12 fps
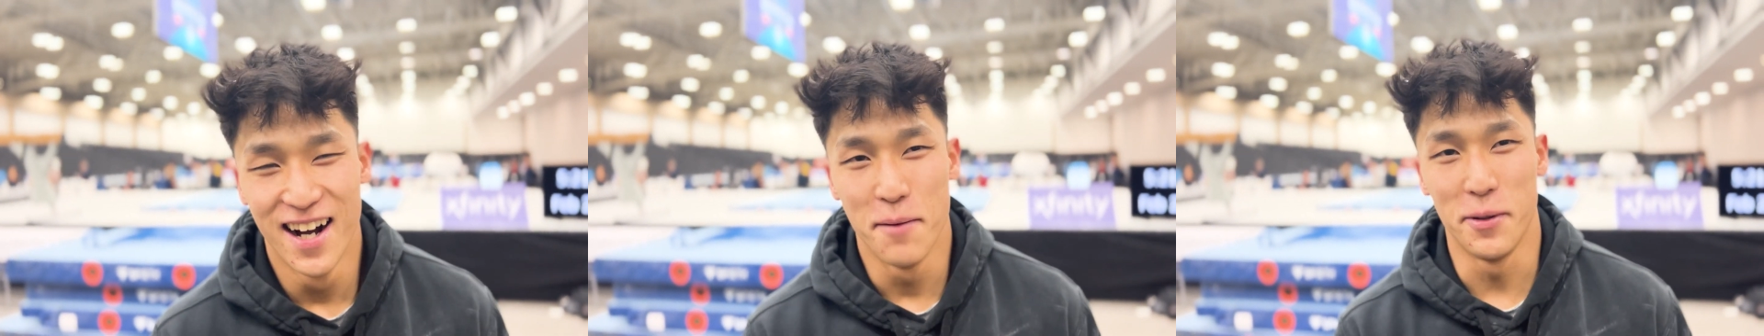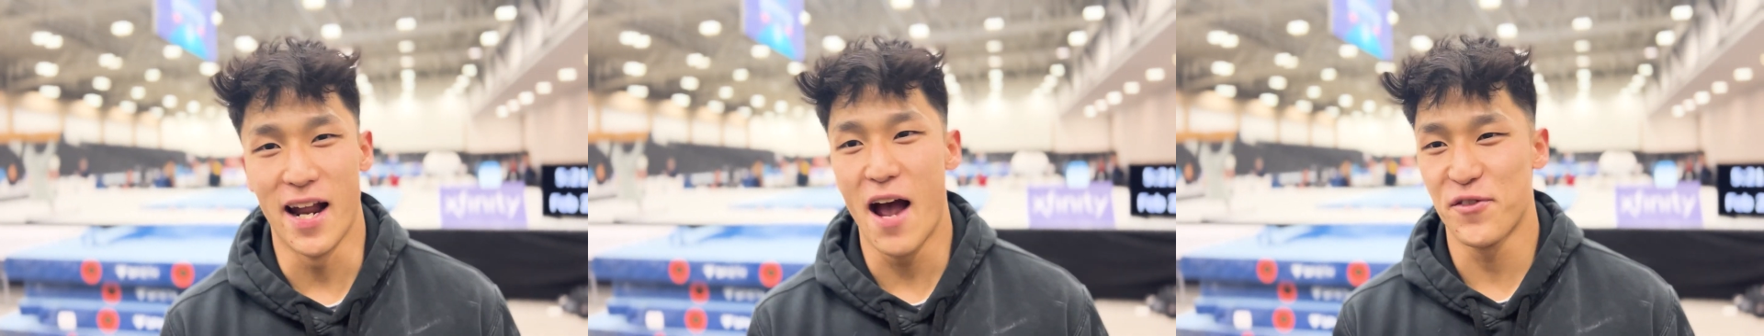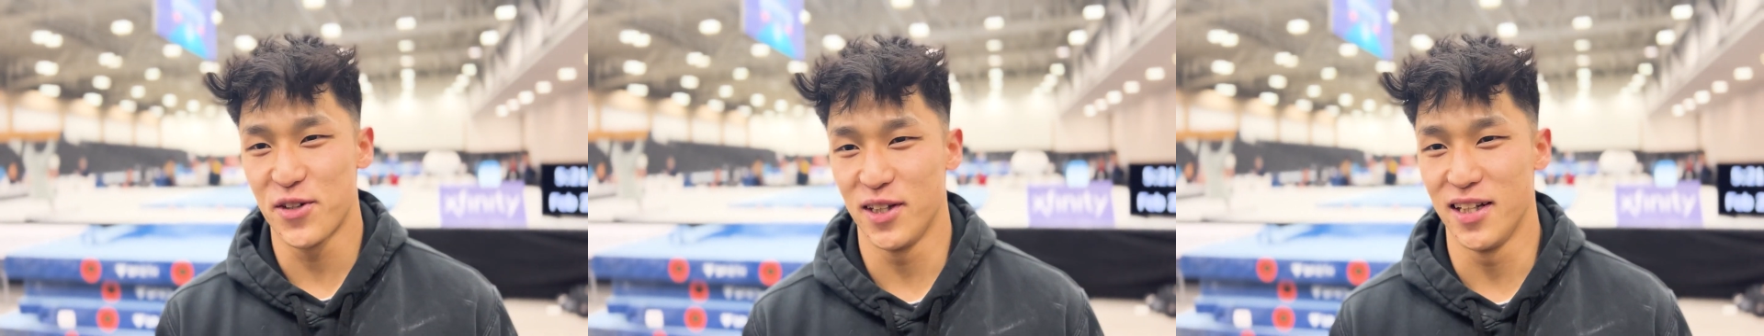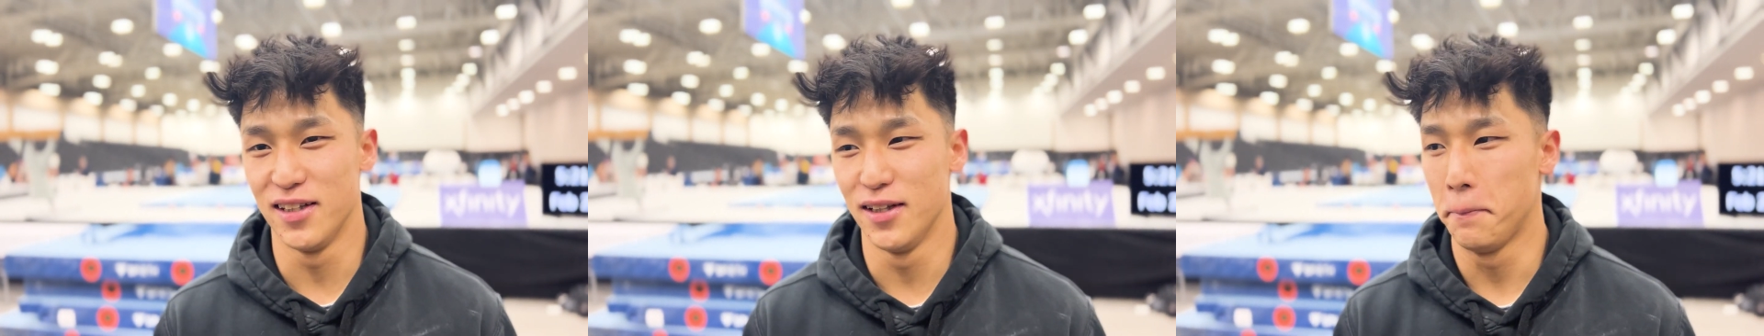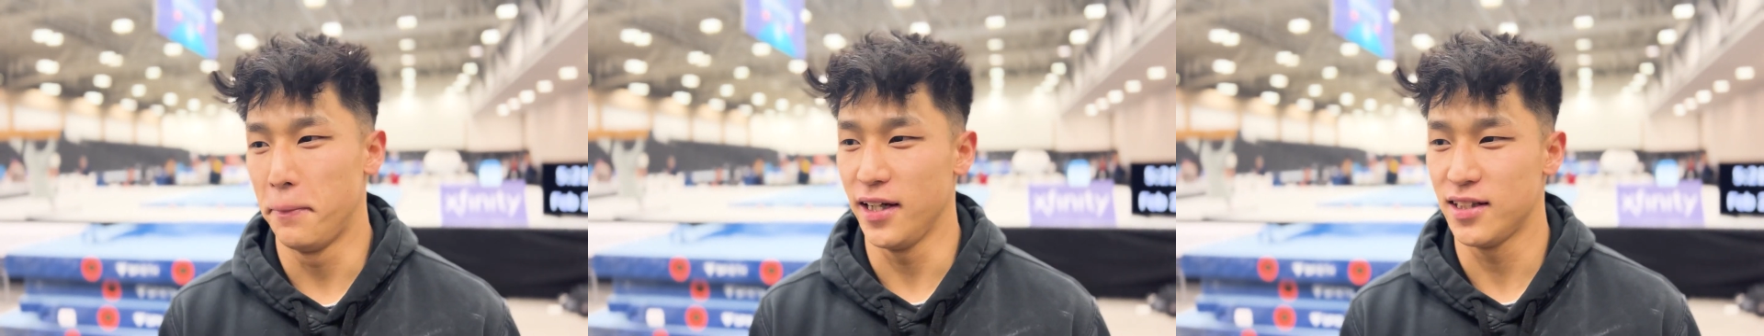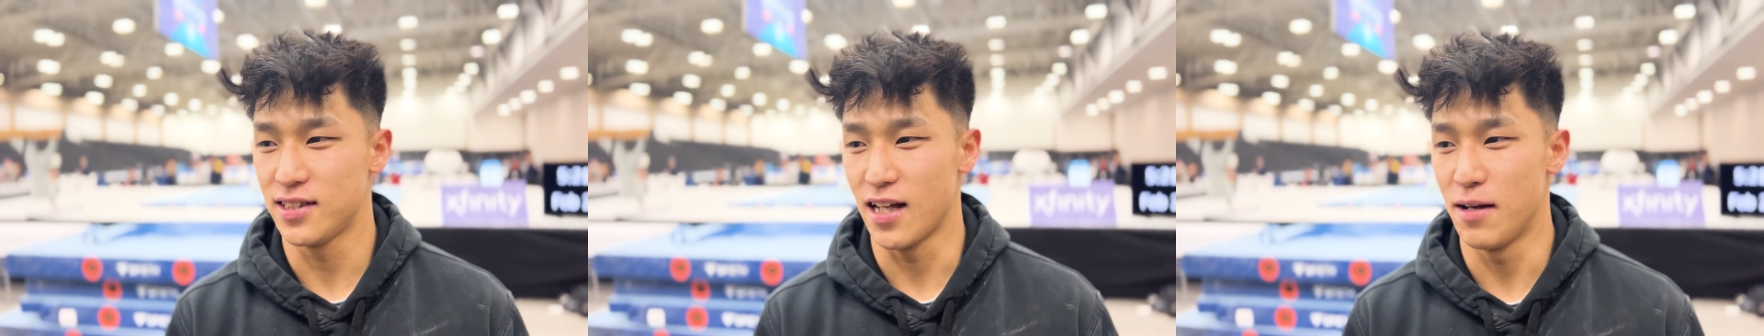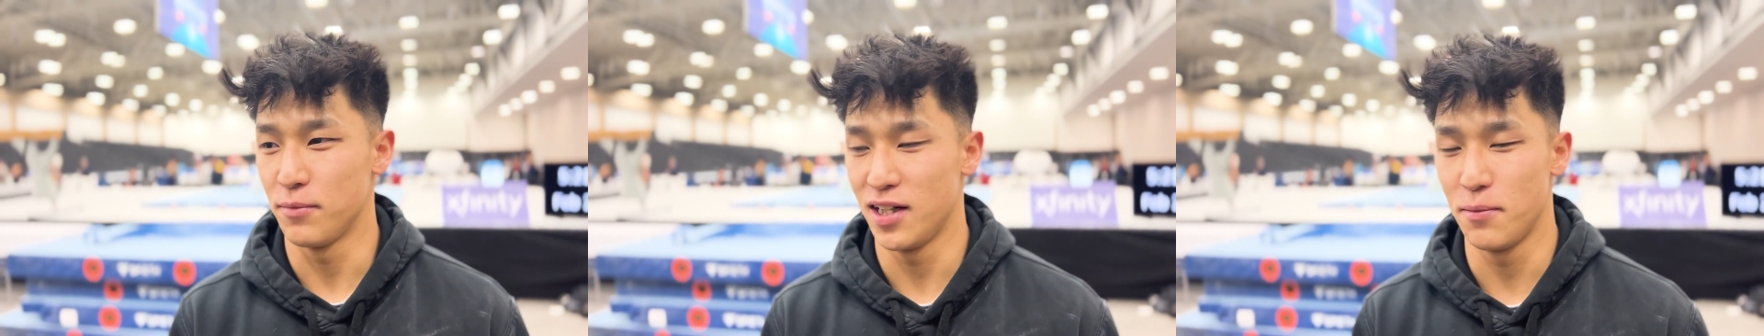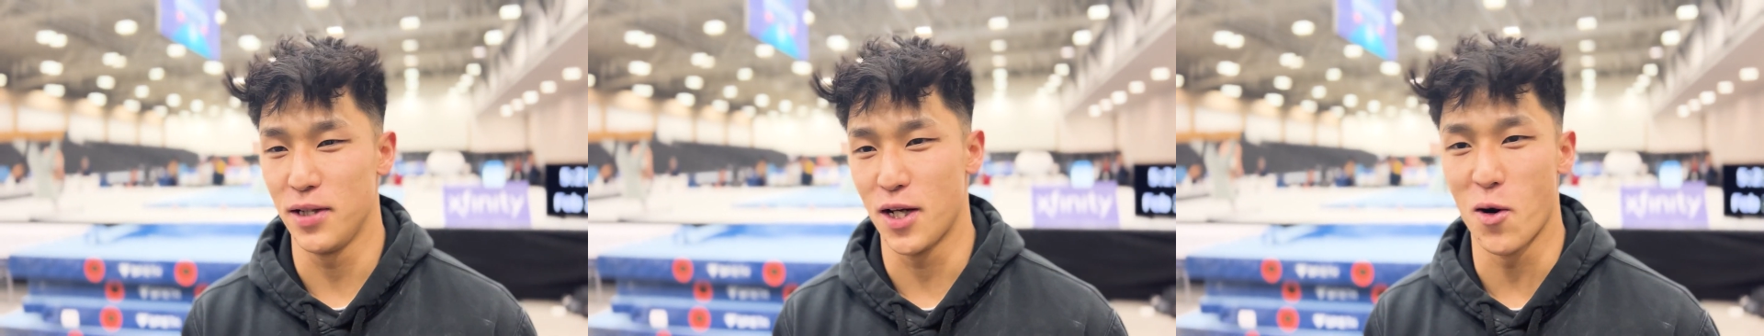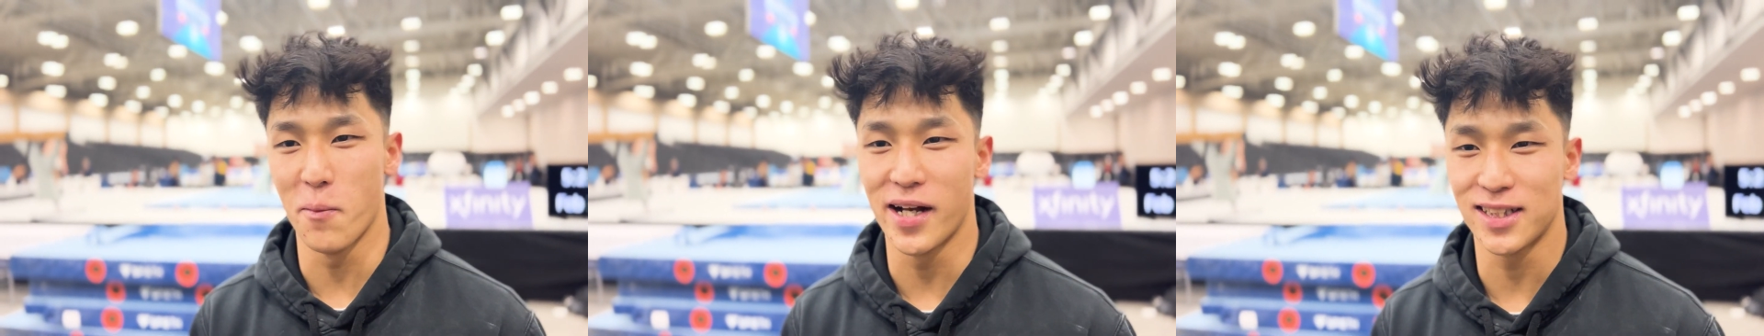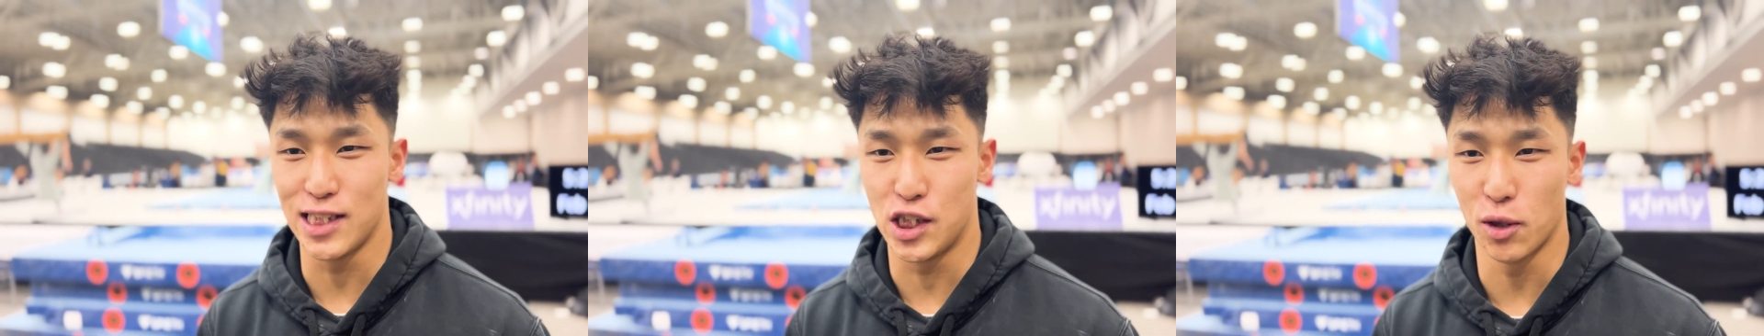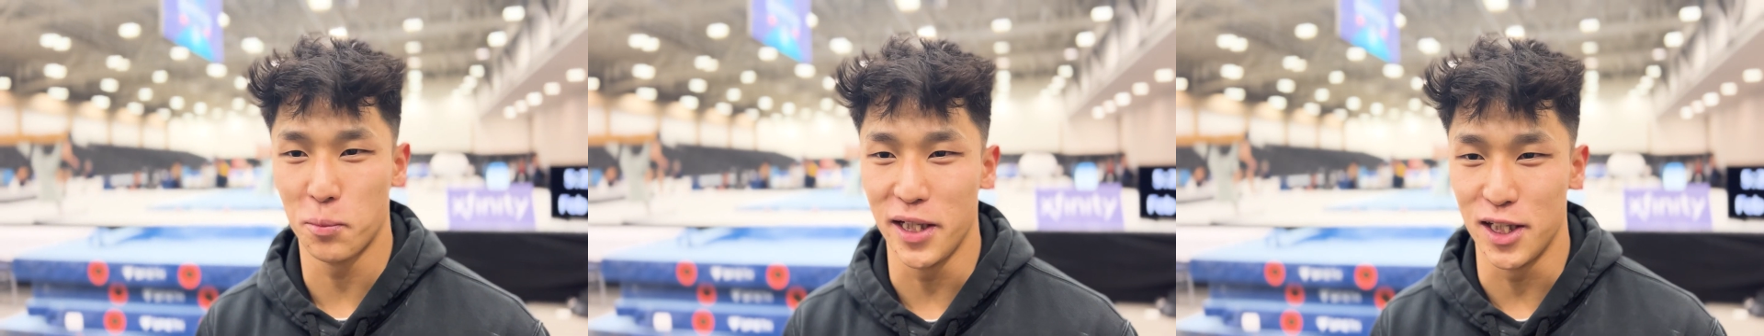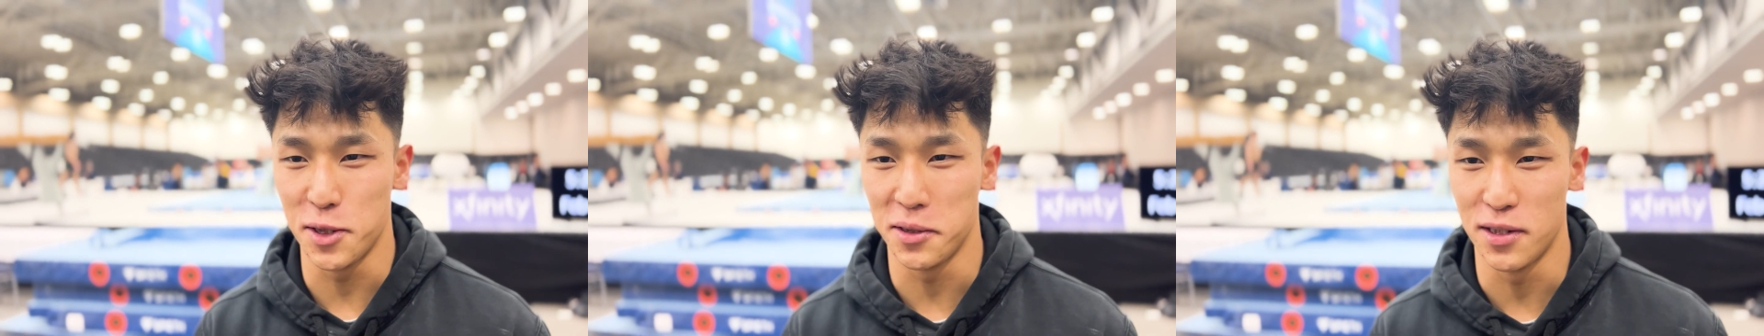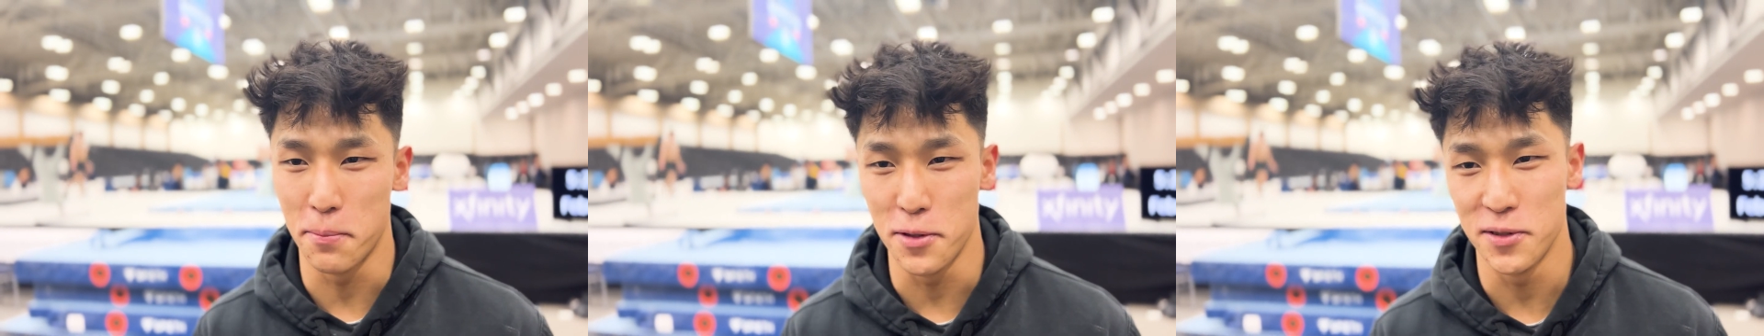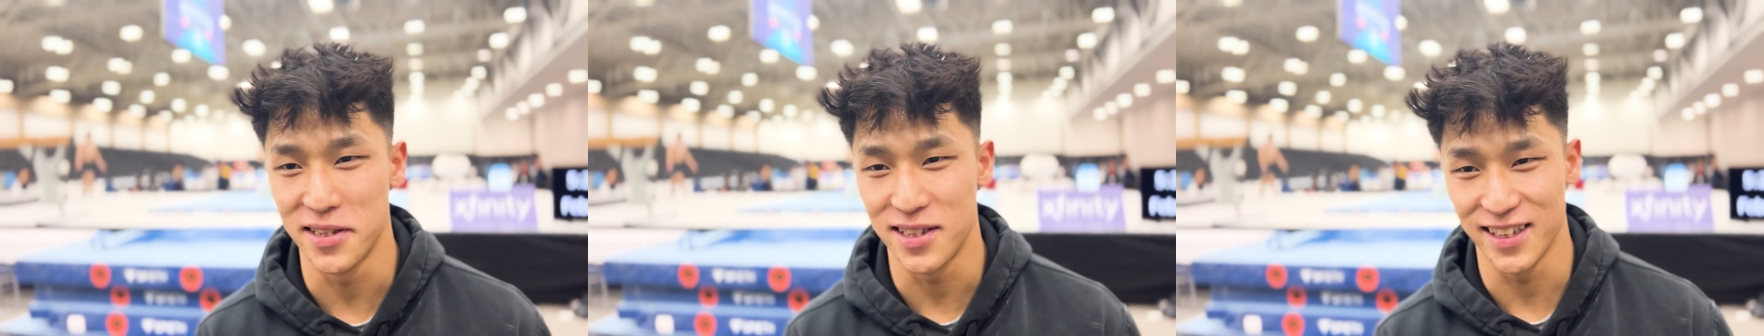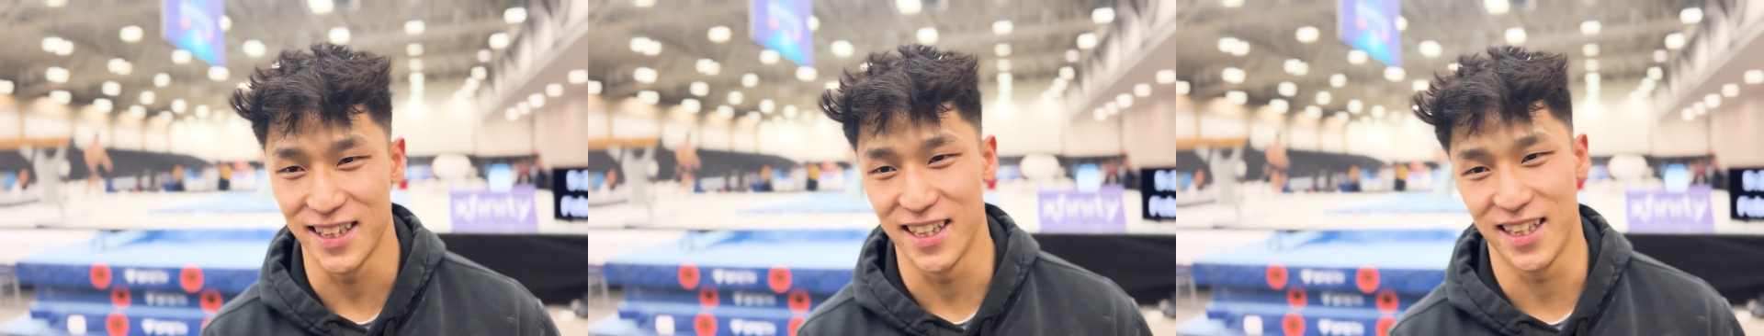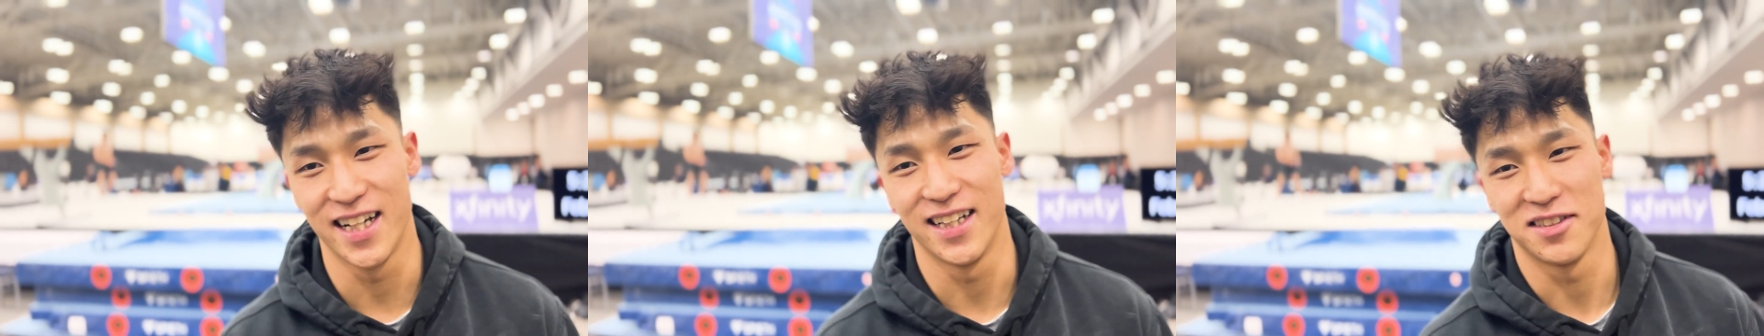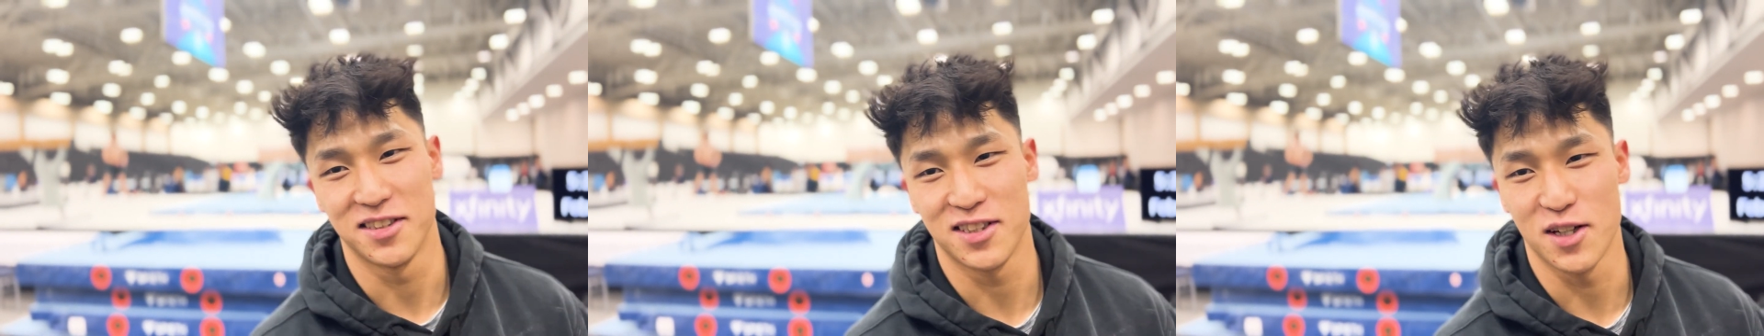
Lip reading: but after the Olympics, I'm going to be going back to Germany and doing the Brunnersteg again.